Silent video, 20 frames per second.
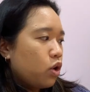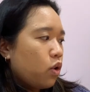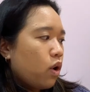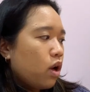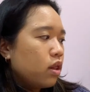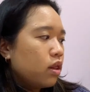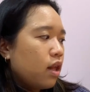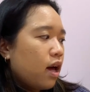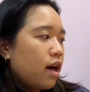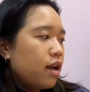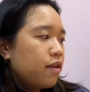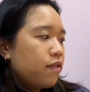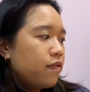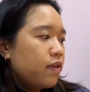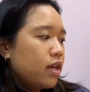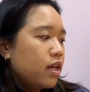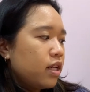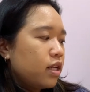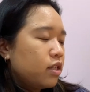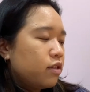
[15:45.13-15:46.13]
A lot of
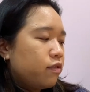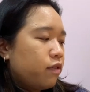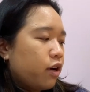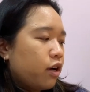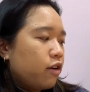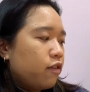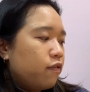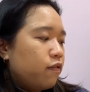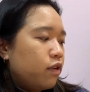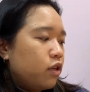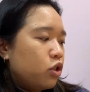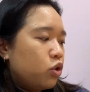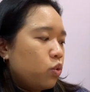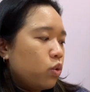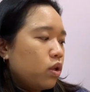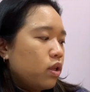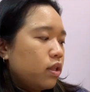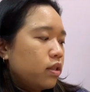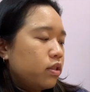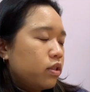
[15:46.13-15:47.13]
it is very
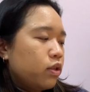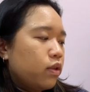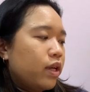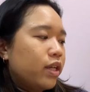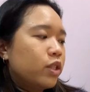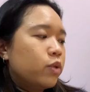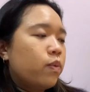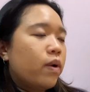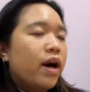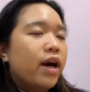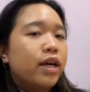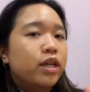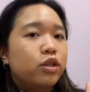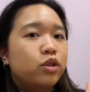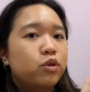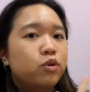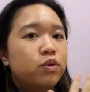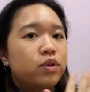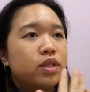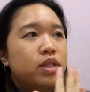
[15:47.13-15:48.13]
visual, and so that's why I
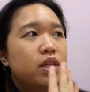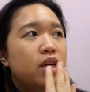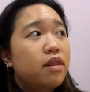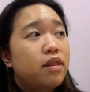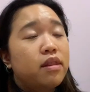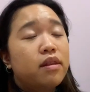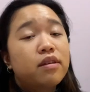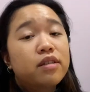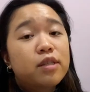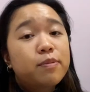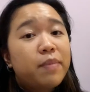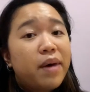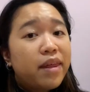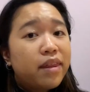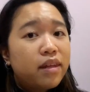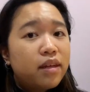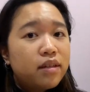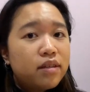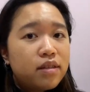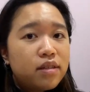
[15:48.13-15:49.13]
used this
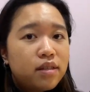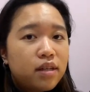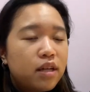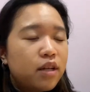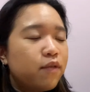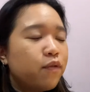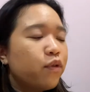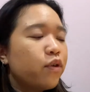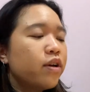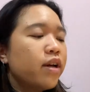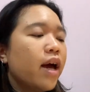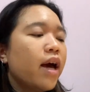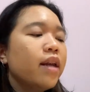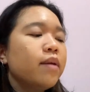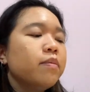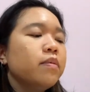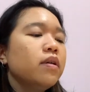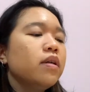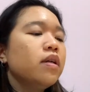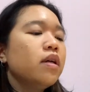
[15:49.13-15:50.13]
method to study for
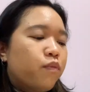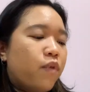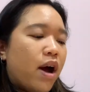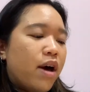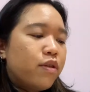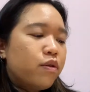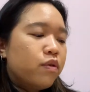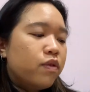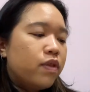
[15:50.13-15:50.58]
anatomy rather